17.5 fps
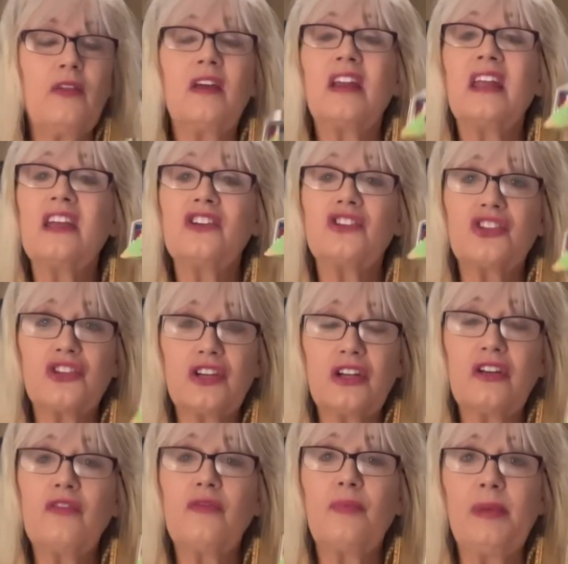that it
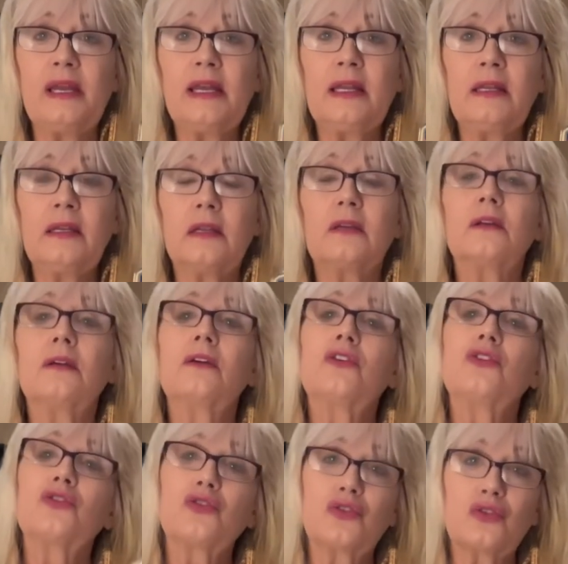should have been
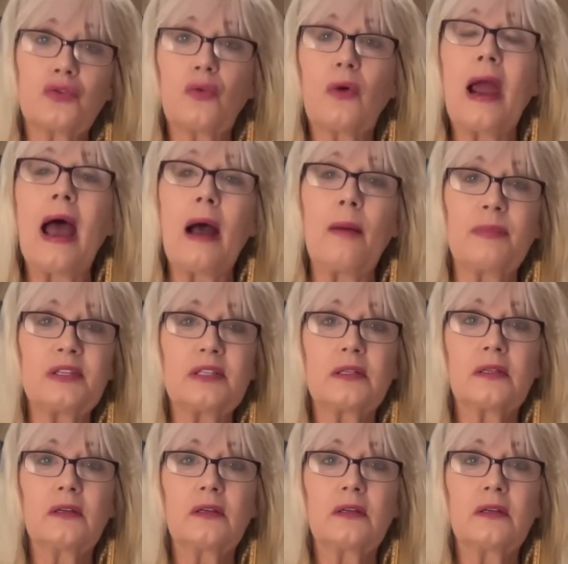scrapped,